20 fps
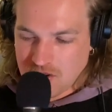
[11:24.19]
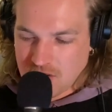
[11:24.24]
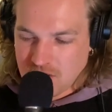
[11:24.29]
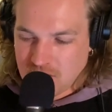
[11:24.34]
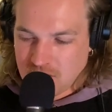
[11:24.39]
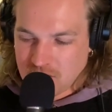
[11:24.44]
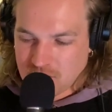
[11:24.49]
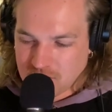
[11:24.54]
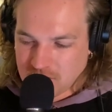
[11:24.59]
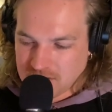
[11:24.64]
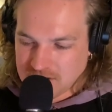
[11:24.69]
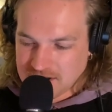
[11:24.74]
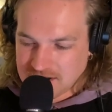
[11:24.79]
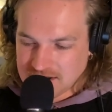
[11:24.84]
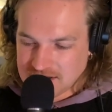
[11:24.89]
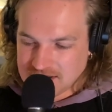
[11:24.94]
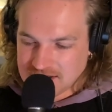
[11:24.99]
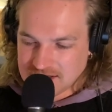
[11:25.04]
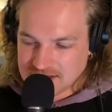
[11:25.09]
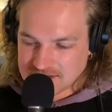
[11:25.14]
what it
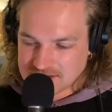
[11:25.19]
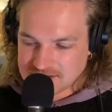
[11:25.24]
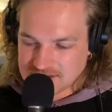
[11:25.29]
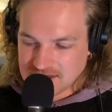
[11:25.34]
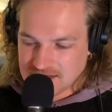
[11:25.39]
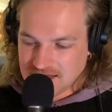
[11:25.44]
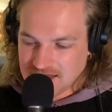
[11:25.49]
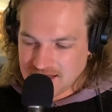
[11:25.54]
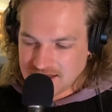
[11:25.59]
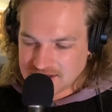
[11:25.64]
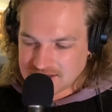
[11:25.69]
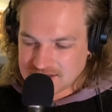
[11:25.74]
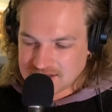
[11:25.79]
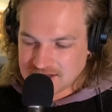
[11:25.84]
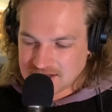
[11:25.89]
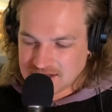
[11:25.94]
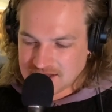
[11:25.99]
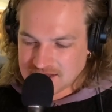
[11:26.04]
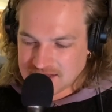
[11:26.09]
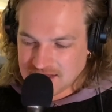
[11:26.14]
is that
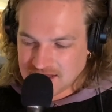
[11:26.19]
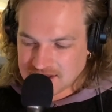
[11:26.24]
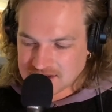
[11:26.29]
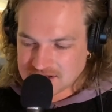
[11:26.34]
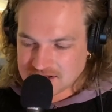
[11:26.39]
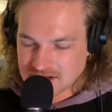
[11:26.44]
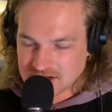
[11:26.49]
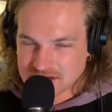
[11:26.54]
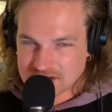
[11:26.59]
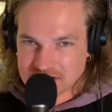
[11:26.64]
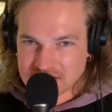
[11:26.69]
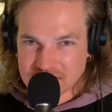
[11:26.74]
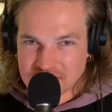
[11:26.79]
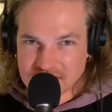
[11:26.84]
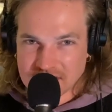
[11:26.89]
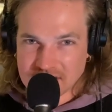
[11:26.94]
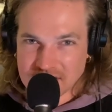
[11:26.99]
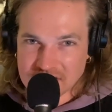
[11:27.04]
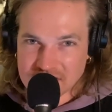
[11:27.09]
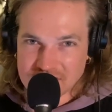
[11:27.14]
touch
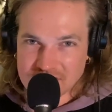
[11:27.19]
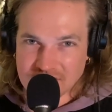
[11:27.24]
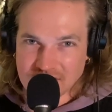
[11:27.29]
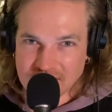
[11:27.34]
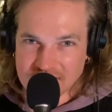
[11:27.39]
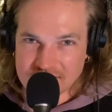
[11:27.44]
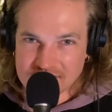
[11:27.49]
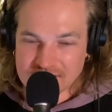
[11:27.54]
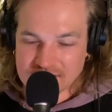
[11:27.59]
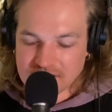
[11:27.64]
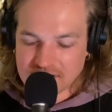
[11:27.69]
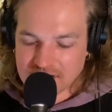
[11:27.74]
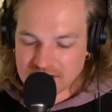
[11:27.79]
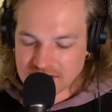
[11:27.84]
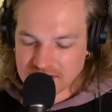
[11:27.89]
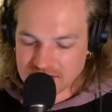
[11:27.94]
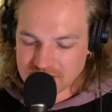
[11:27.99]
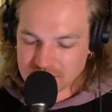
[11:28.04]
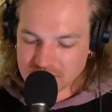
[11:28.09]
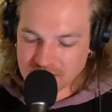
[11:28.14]
initiates
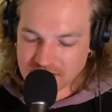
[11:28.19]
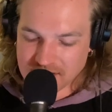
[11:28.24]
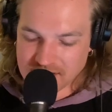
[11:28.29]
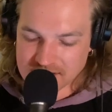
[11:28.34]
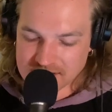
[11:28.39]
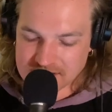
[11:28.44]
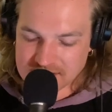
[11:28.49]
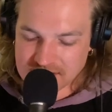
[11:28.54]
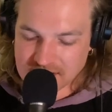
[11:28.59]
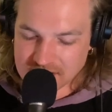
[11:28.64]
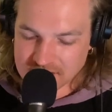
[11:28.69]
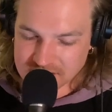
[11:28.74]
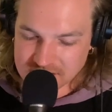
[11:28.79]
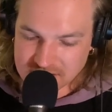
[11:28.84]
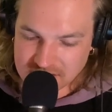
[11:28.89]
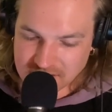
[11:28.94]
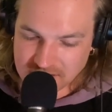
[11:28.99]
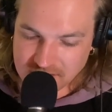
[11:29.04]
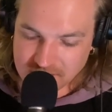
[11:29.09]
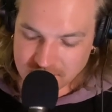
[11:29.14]
in plants
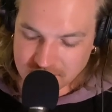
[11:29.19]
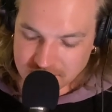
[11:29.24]
downstream.